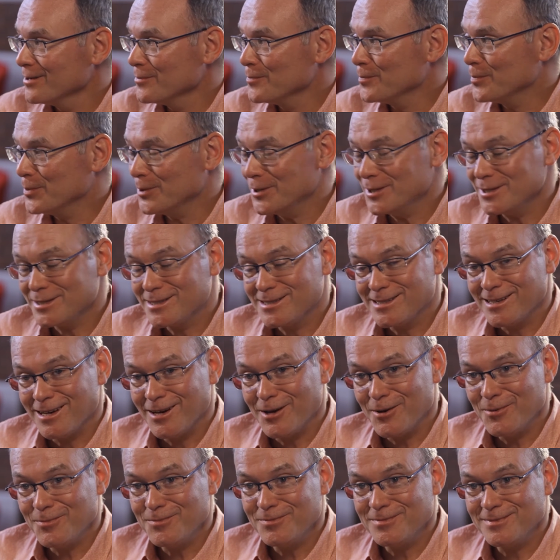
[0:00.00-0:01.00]
but
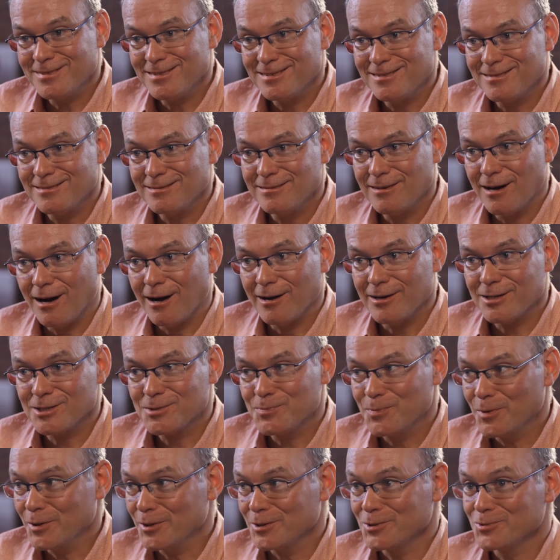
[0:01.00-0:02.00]
our
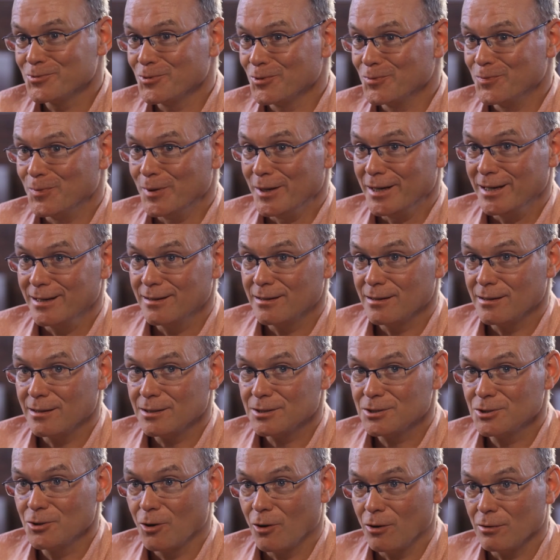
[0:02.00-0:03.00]
experience would be that
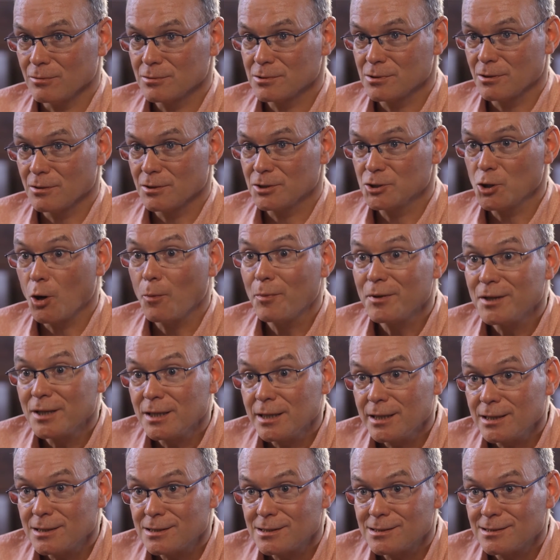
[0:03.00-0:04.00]
it's not sort of top of the
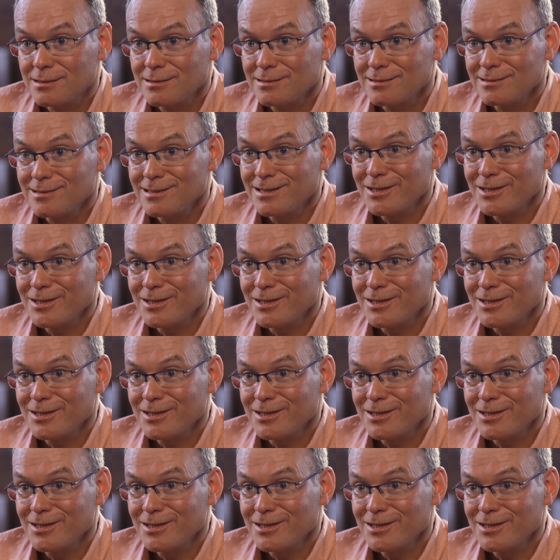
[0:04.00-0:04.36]
list